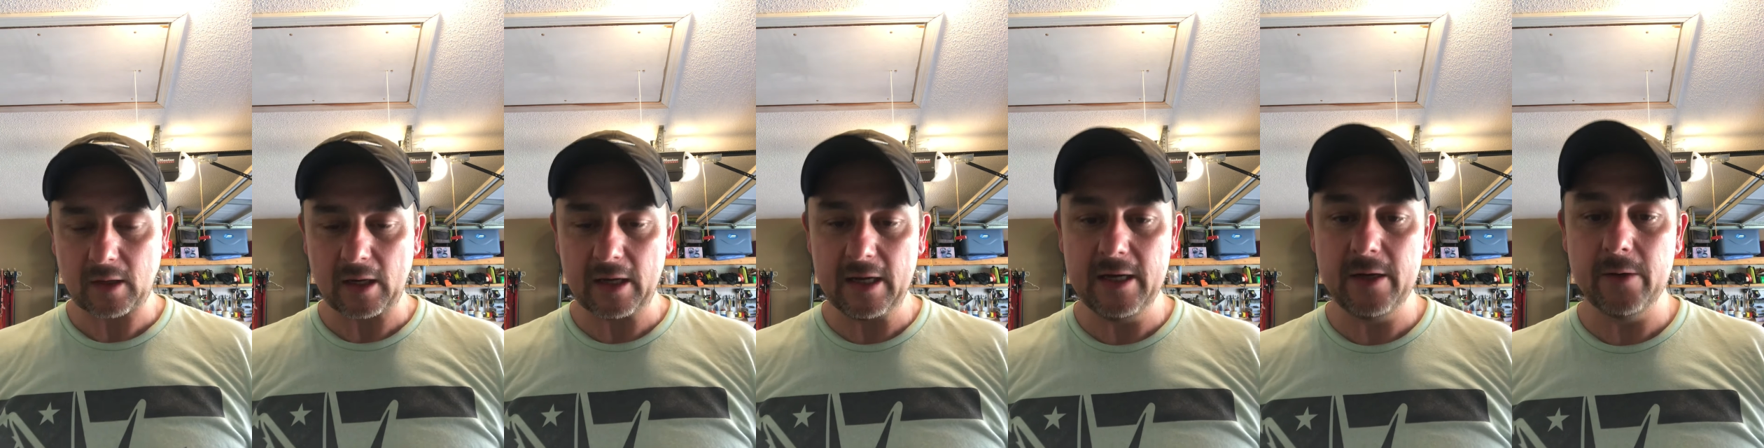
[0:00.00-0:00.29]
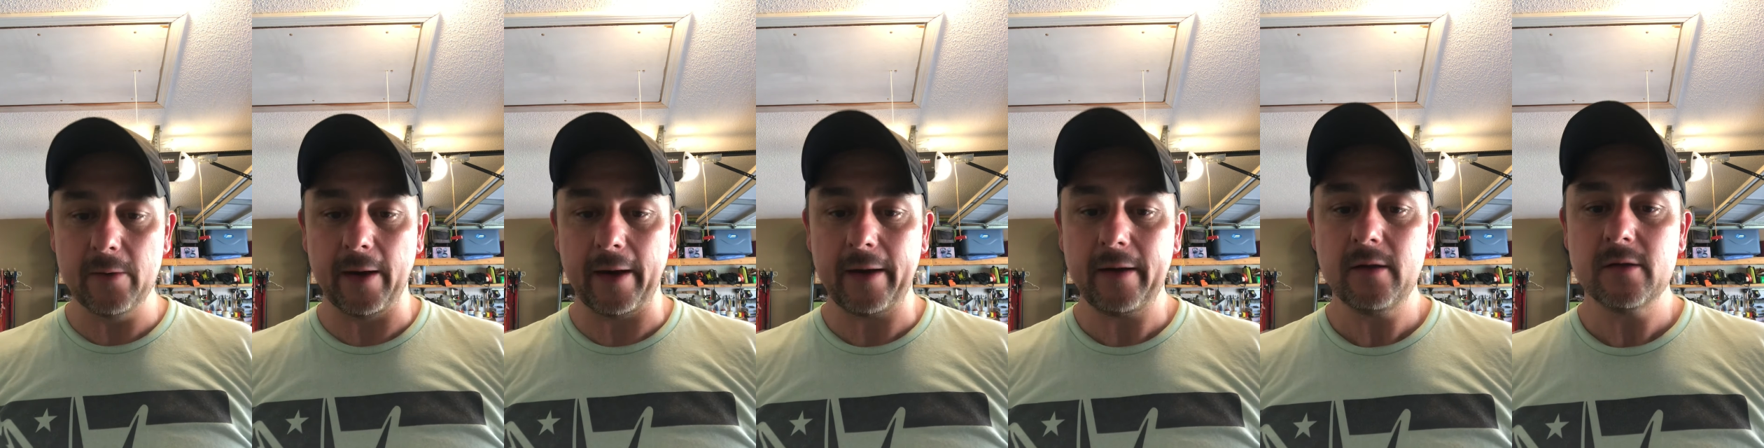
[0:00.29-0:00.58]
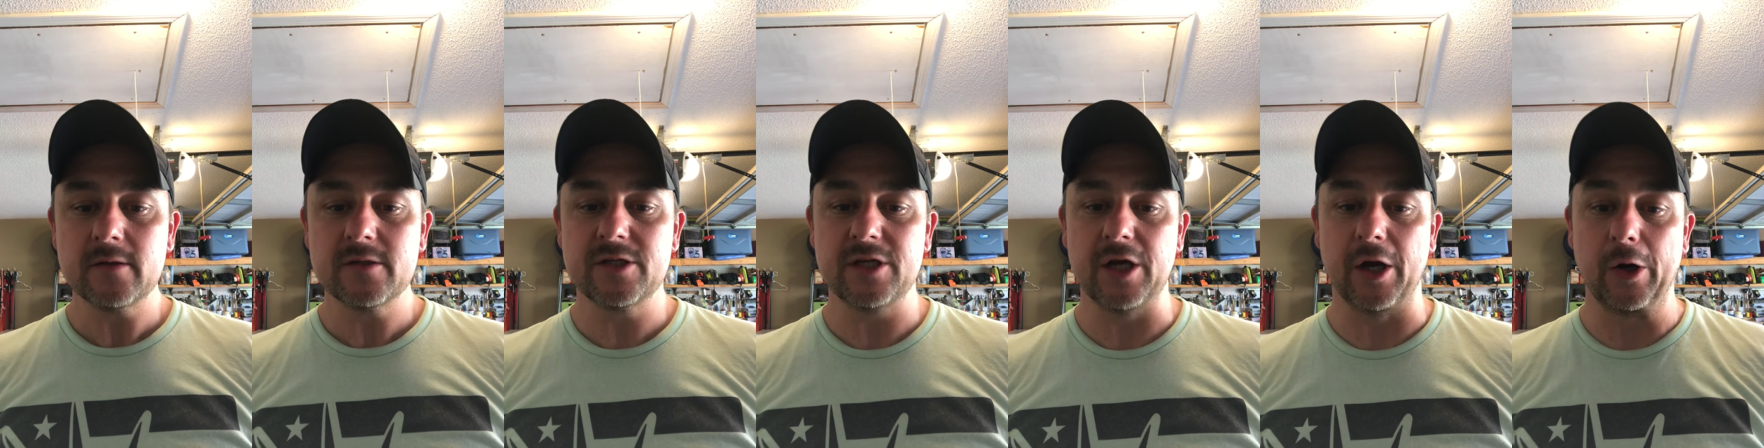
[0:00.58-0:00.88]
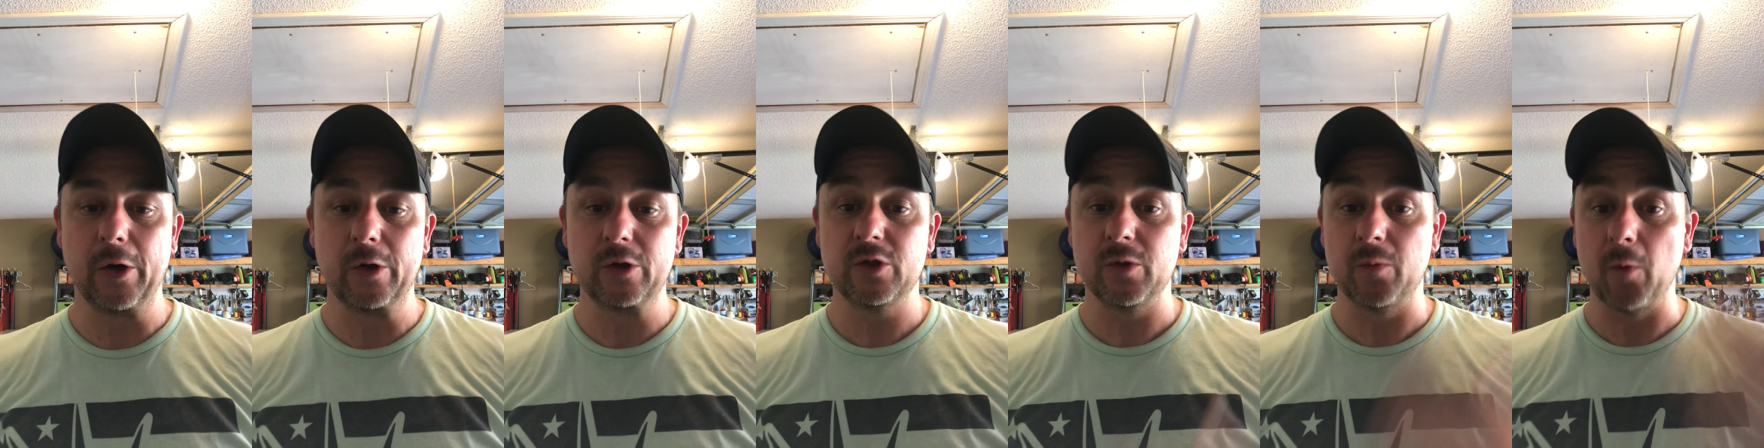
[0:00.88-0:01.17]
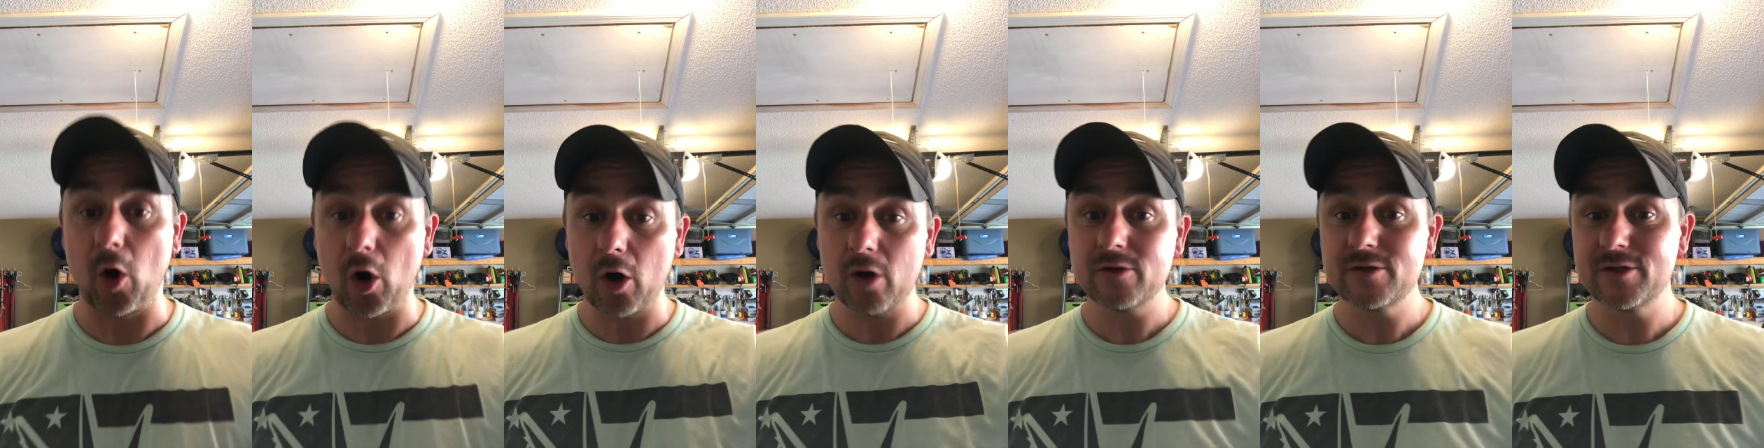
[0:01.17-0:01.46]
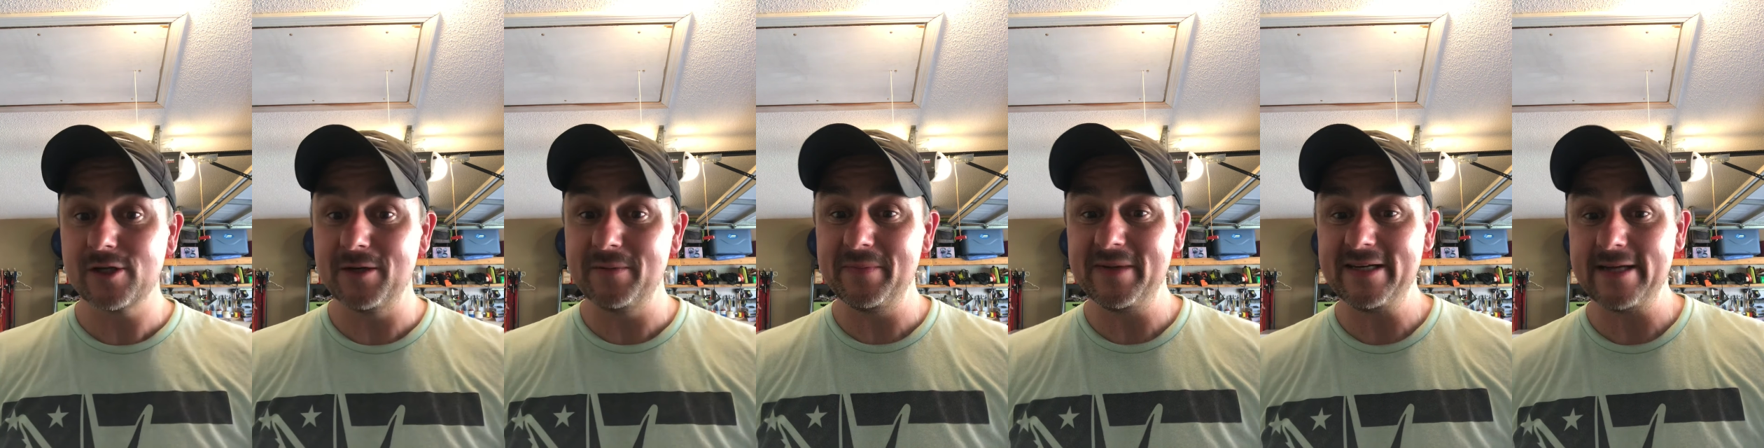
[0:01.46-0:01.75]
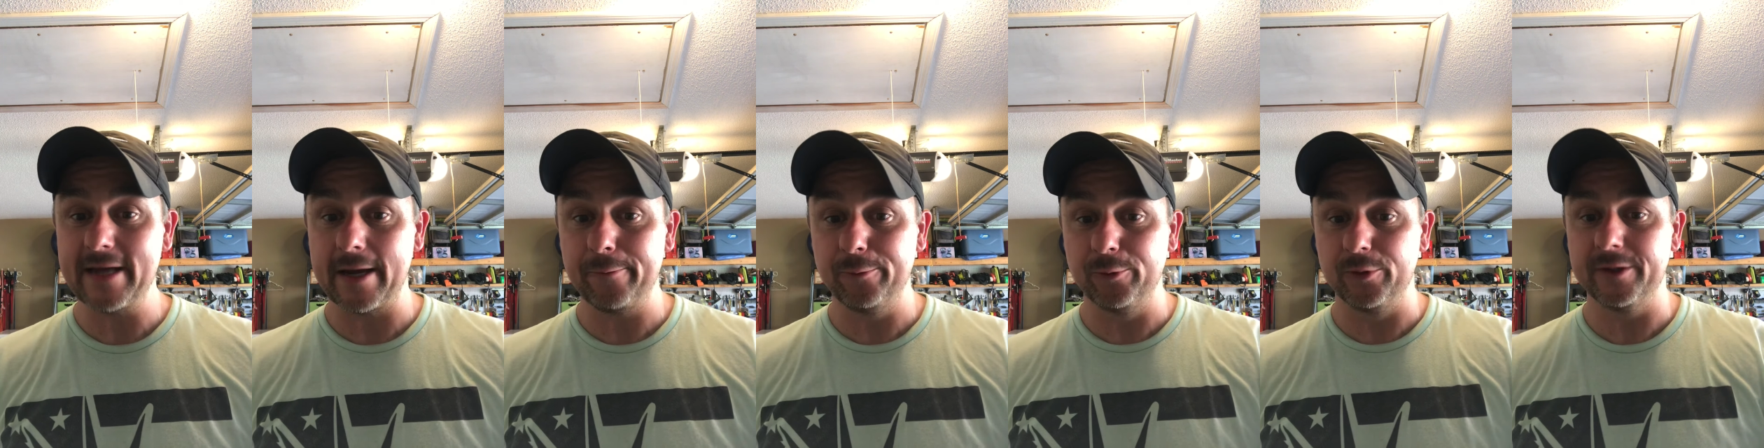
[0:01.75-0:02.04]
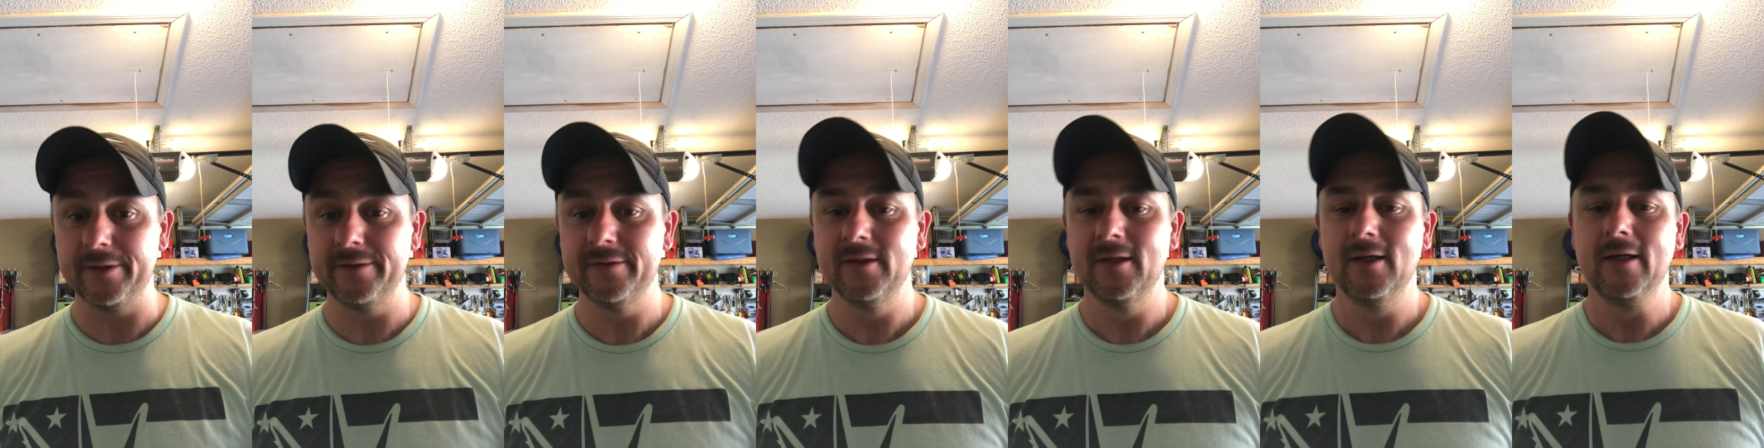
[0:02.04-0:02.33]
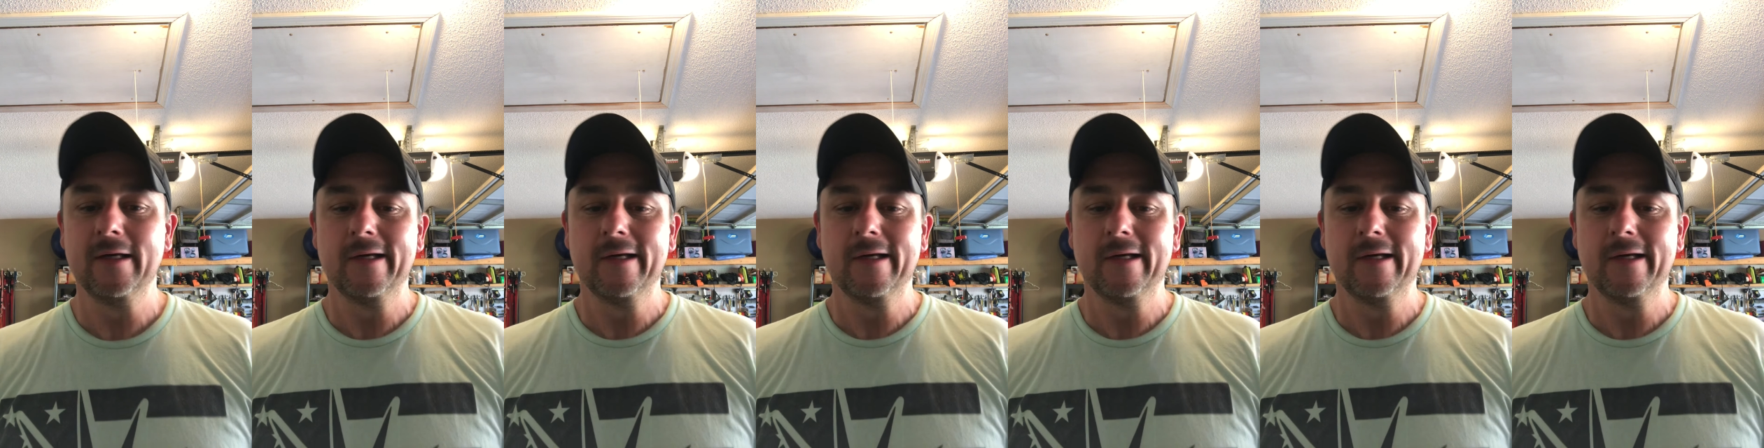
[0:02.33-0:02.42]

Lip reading: Anyway, so tomorrow's going to be day one.